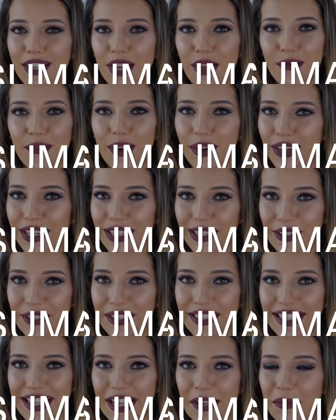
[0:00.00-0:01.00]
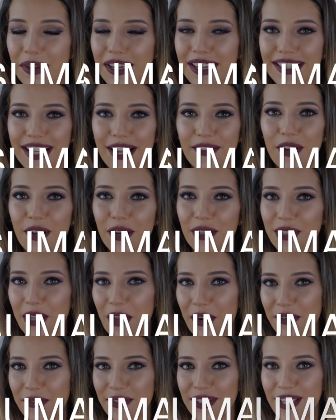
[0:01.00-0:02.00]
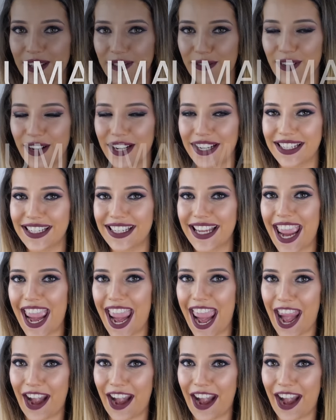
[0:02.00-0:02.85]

term very loosely because I've got a lot of different